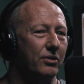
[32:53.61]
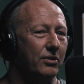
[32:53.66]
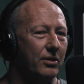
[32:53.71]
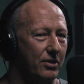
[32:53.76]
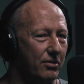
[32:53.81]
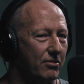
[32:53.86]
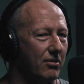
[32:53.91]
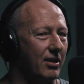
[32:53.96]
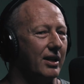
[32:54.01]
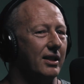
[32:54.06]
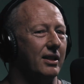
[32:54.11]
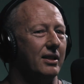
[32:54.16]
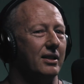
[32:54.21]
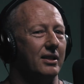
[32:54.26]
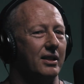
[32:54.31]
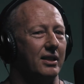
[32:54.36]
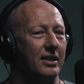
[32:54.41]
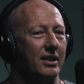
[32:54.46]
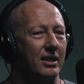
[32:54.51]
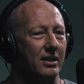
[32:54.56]
do the
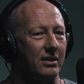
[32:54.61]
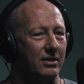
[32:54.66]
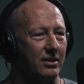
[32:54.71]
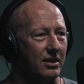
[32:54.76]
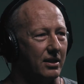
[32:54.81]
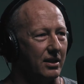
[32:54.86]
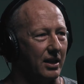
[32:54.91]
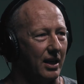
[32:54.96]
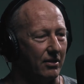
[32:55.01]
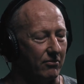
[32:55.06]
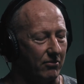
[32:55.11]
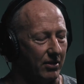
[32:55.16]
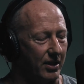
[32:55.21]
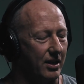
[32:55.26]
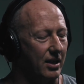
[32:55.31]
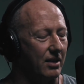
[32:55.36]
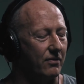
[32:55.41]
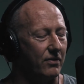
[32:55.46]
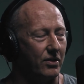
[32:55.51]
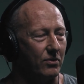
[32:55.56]
training that he does and
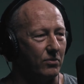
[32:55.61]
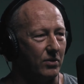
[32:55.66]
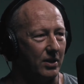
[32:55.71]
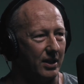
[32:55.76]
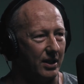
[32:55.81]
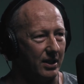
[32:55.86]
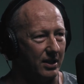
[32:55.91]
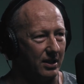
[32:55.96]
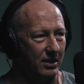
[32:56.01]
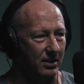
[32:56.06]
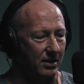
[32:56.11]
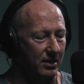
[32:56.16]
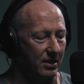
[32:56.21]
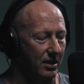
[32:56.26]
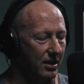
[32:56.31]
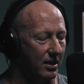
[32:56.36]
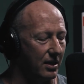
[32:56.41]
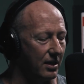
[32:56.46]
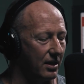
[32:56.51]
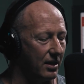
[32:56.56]
recover the way he does.